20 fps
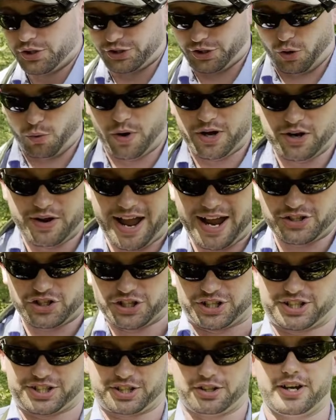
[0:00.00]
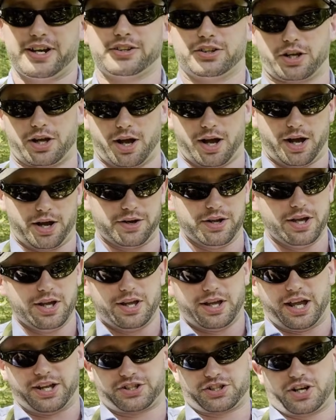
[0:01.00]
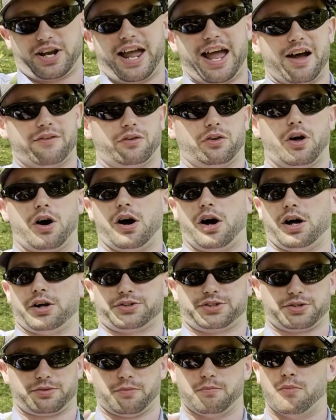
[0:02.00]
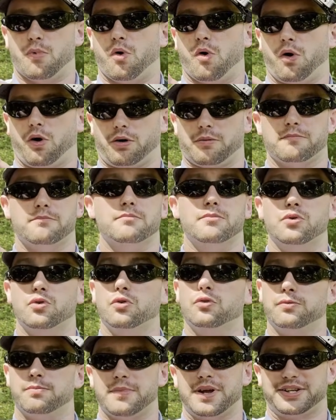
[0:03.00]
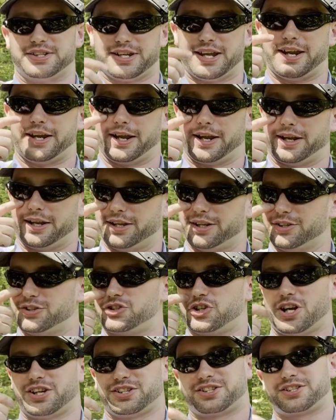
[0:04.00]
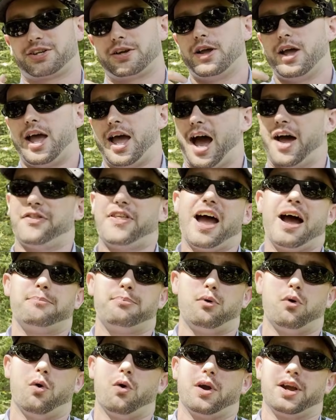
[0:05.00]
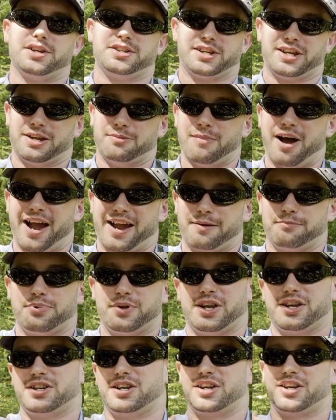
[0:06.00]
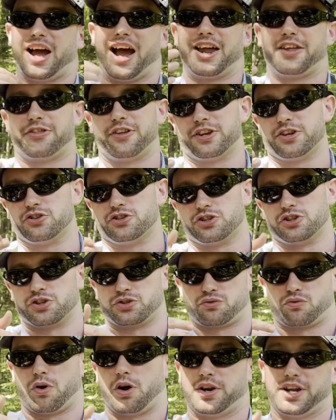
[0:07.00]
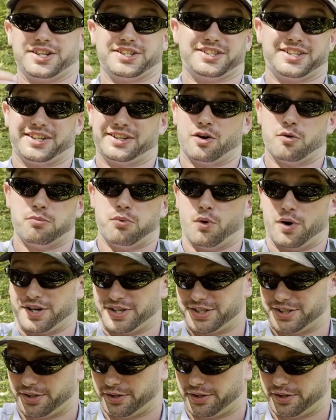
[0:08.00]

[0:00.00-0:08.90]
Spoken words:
So when you actually sling the gun, it's going to have a lot more movement in it. And it's just, at that point, in my opinion, I think you should just run a single point